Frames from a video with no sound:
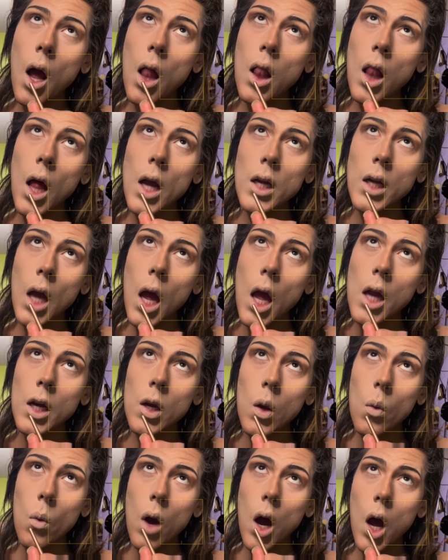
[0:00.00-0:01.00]
editing this
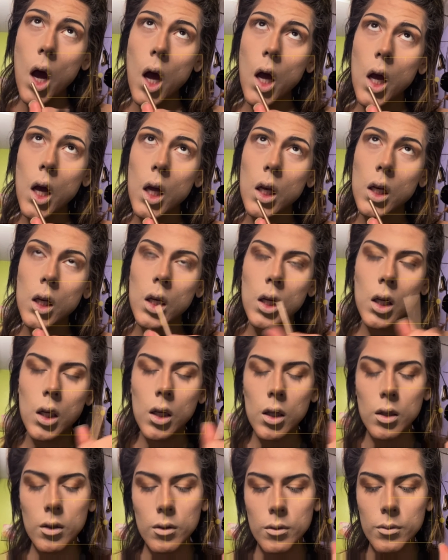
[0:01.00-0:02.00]
video, I
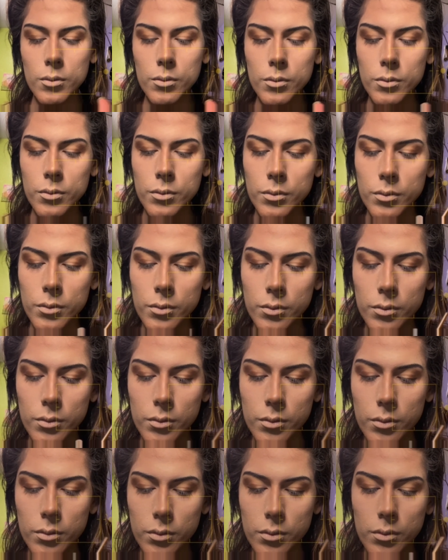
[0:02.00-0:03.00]
had the
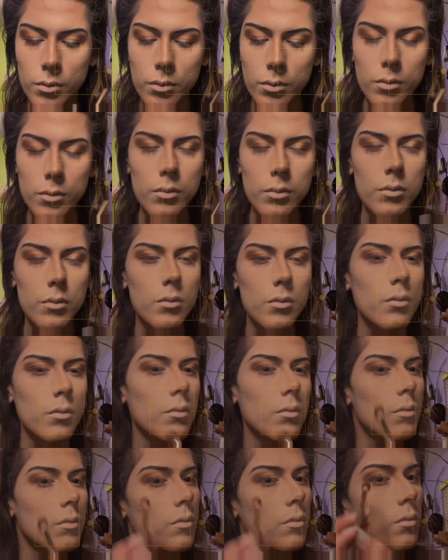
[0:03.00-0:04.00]
idea that
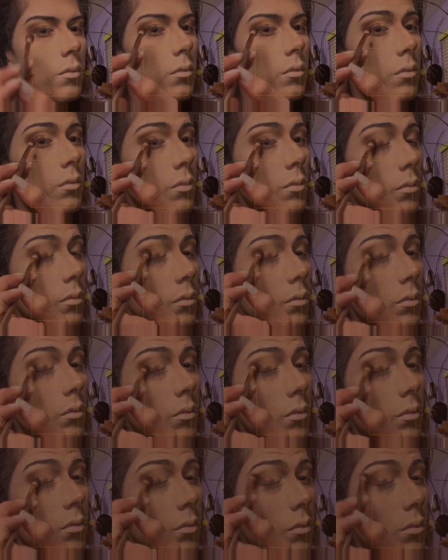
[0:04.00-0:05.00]

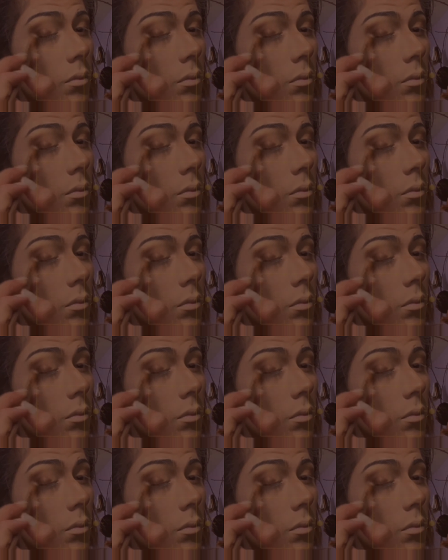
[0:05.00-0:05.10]
this